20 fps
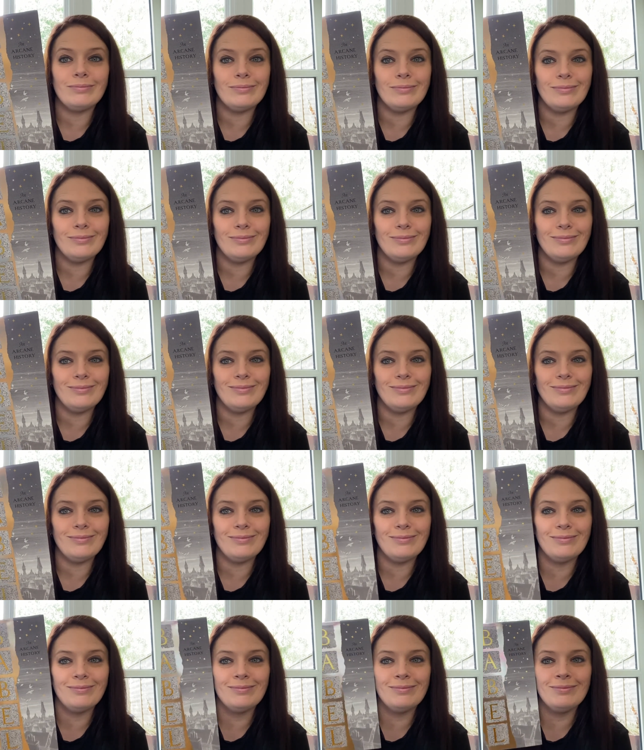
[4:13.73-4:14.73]

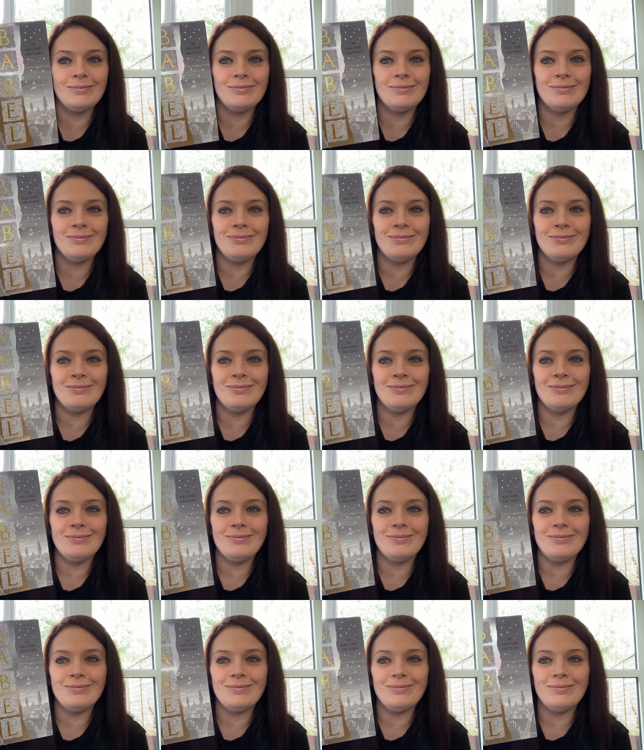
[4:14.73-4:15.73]

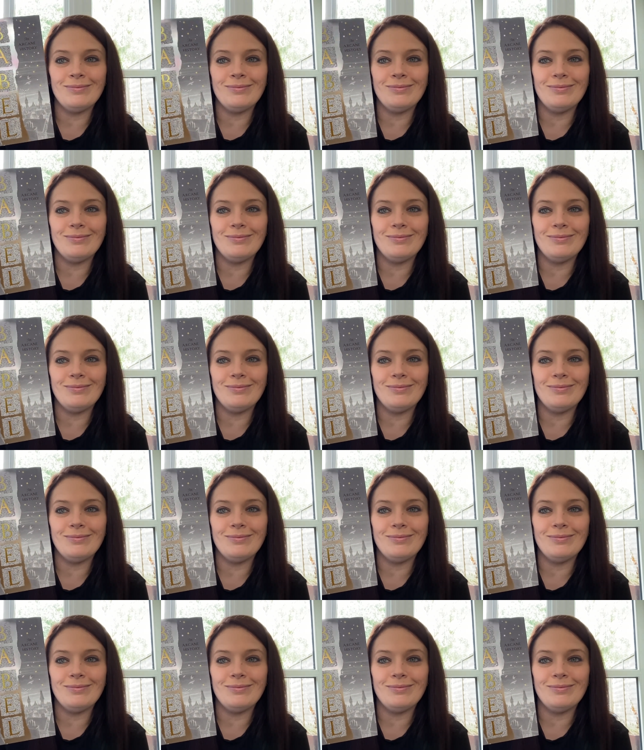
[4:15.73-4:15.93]
Nothing is said.